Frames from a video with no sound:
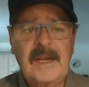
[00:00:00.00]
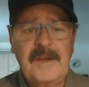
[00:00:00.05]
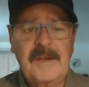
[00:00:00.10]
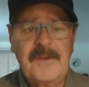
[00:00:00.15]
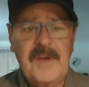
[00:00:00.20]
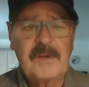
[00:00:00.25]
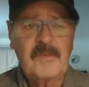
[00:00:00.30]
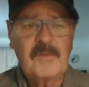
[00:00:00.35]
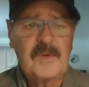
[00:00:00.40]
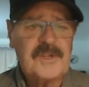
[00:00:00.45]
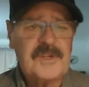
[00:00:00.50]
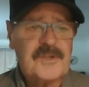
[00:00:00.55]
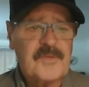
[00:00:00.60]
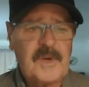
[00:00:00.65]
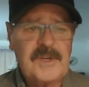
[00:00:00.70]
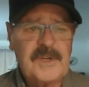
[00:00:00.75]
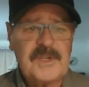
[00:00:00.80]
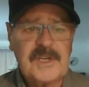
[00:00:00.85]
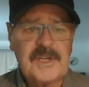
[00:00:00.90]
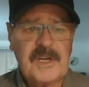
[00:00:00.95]
Then we
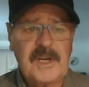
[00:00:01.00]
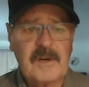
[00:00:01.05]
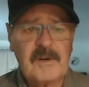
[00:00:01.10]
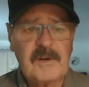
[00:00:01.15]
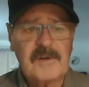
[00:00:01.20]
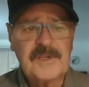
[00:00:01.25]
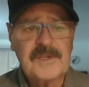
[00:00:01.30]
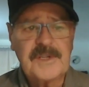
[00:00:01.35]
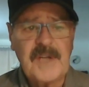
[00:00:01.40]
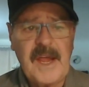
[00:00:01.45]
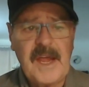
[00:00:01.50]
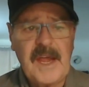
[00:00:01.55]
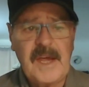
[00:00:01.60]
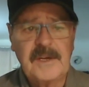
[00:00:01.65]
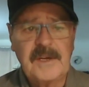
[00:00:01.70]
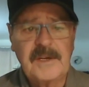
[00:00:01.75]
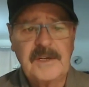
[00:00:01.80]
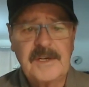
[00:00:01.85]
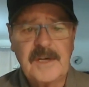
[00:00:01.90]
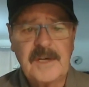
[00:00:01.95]
switched gears
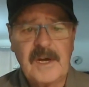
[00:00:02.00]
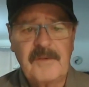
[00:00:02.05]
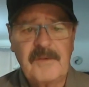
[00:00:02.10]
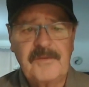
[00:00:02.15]
and